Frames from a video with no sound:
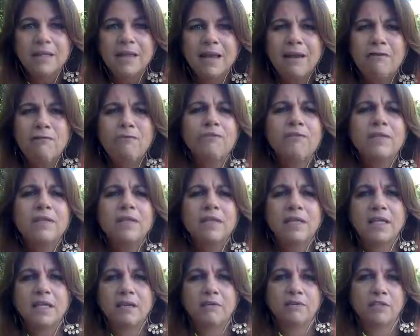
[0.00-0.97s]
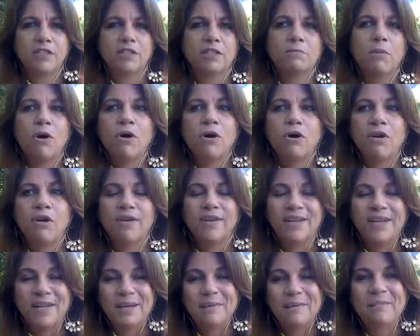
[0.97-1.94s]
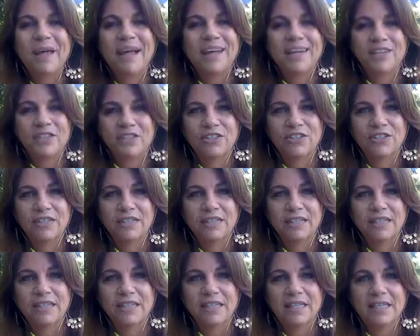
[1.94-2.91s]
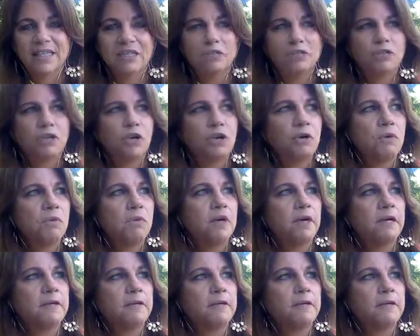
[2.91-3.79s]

Everything, even small, matters. So,